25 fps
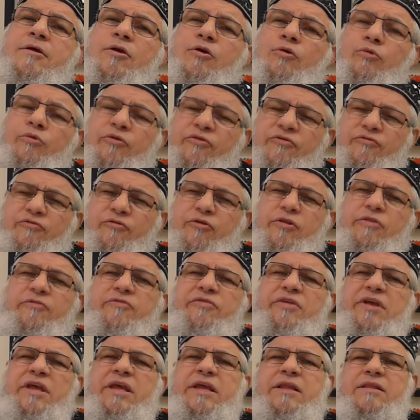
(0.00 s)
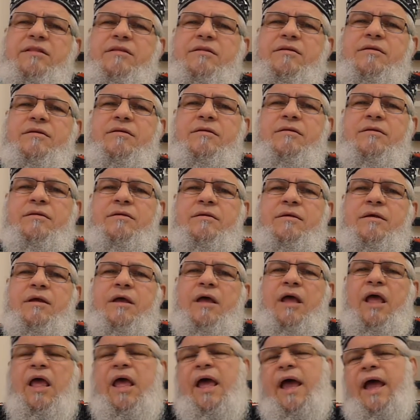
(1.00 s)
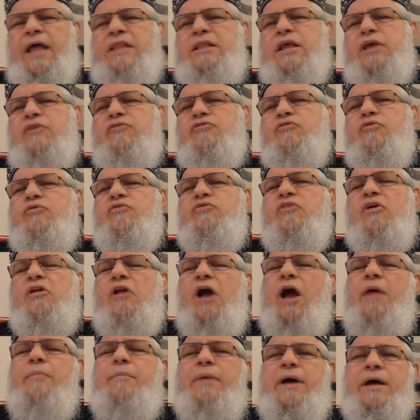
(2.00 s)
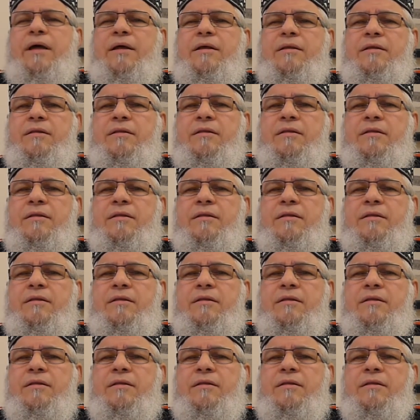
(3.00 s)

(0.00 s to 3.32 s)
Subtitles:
who was full of hate. And I saw the rahmah,